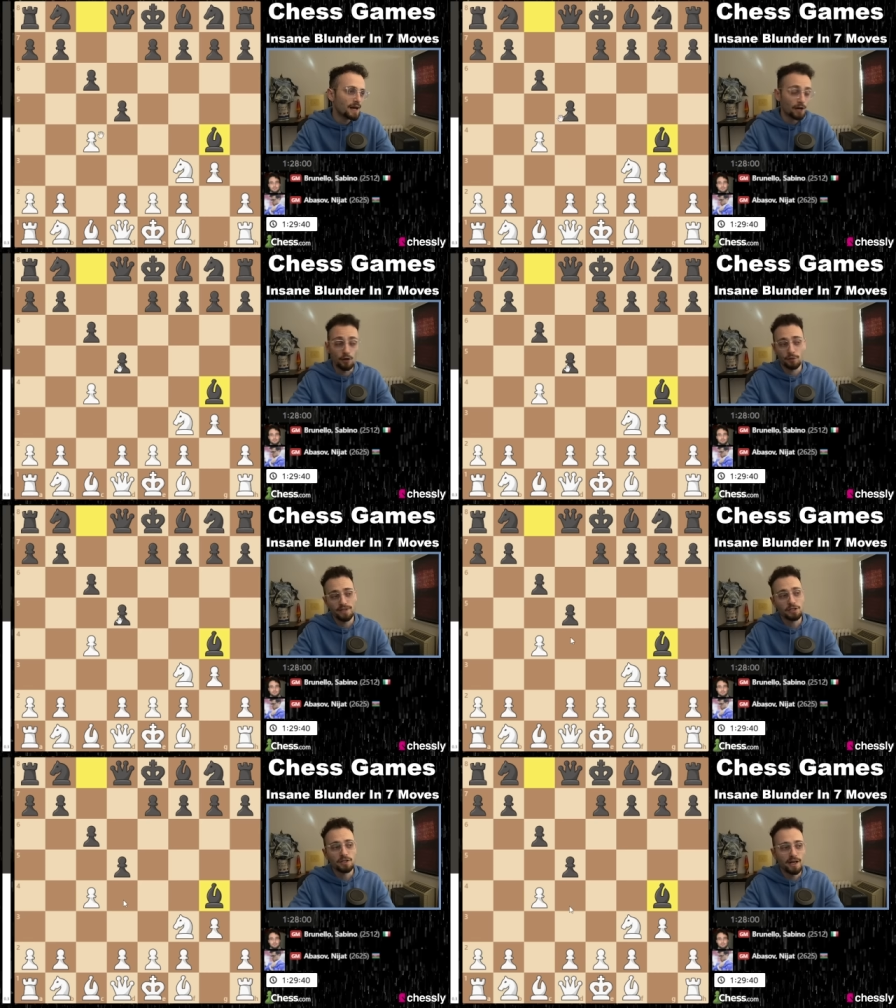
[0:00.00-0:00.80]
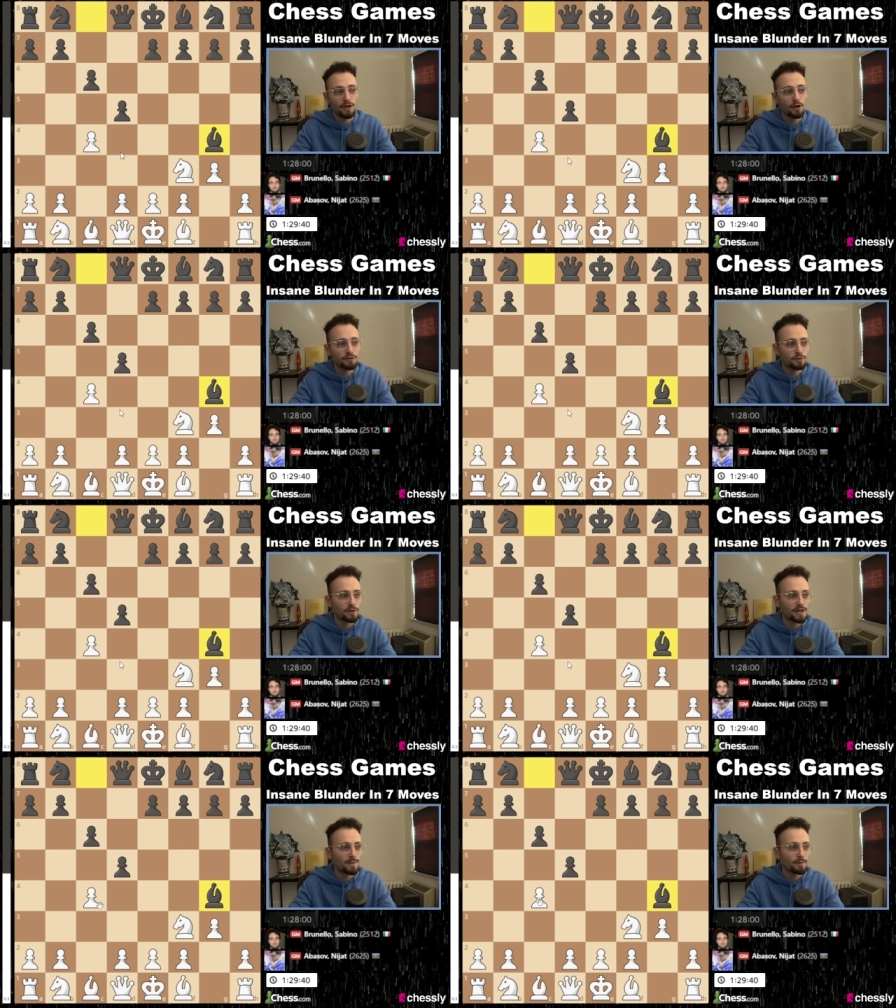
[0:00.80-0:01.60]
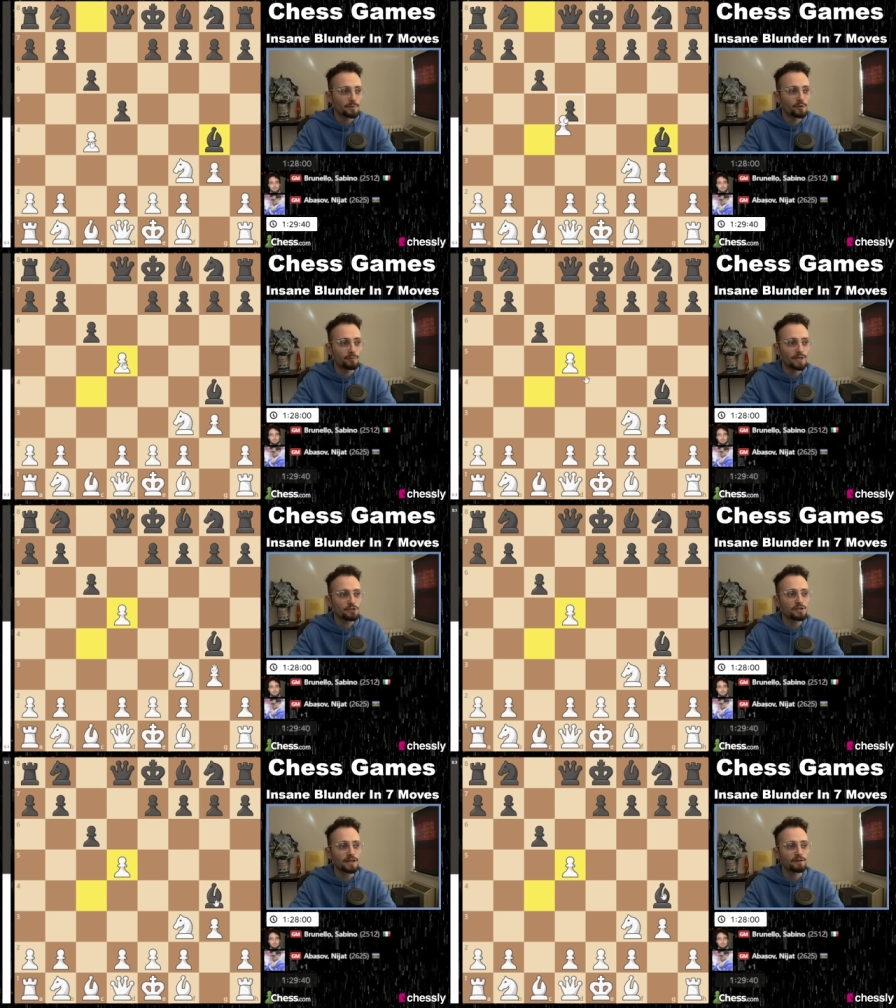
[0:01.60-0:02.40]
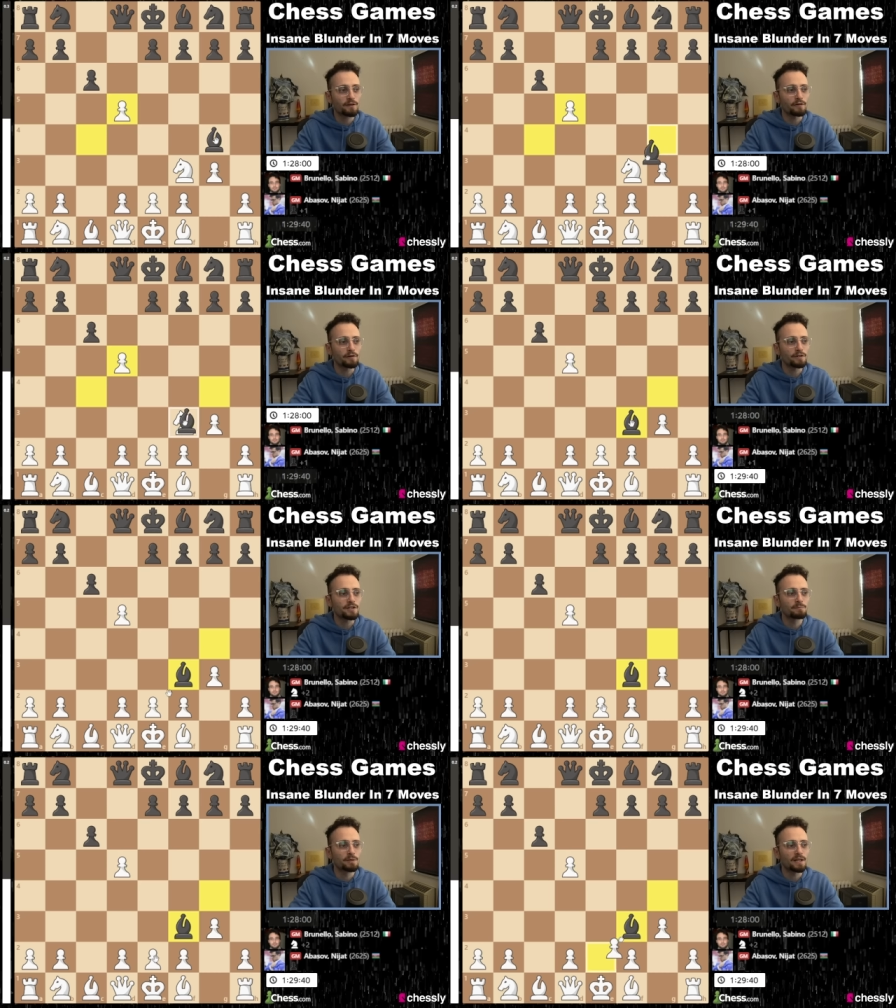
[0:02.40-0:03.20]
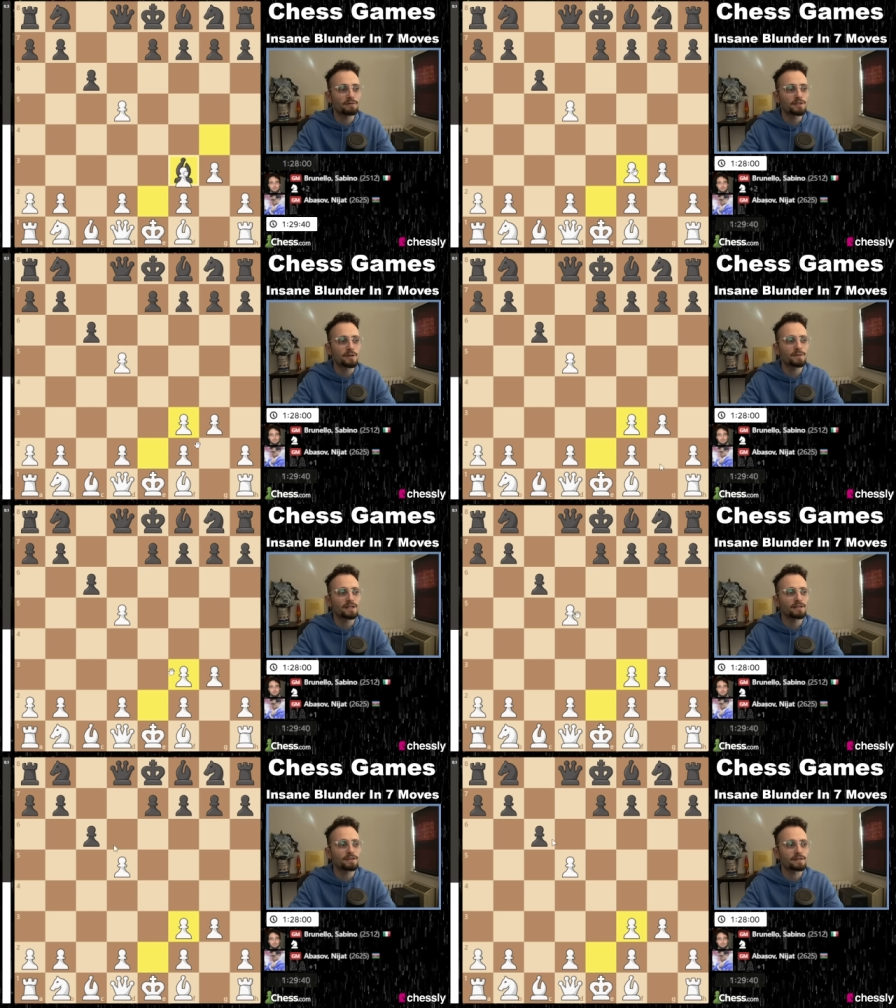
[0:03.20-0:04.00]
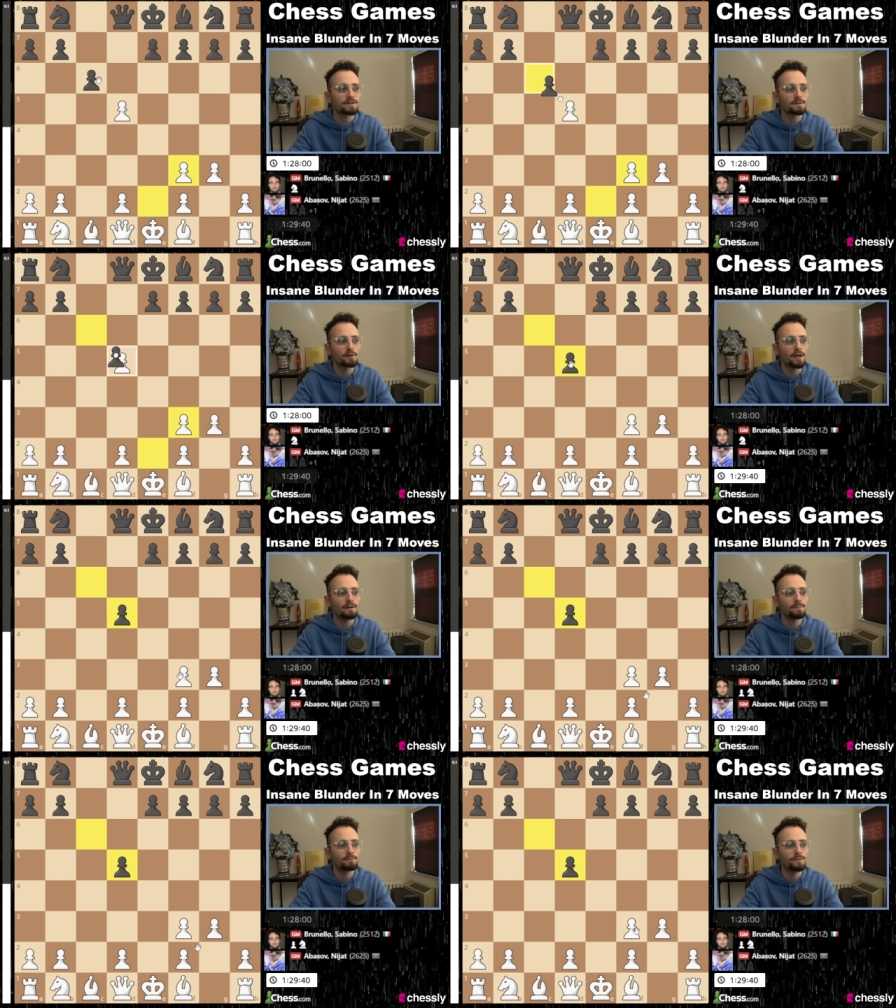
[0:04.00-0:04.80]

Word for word: I don't know, it's actually kind of hard to uh, come up with a move, but let's just say on a very, very simple level, something like this, okay?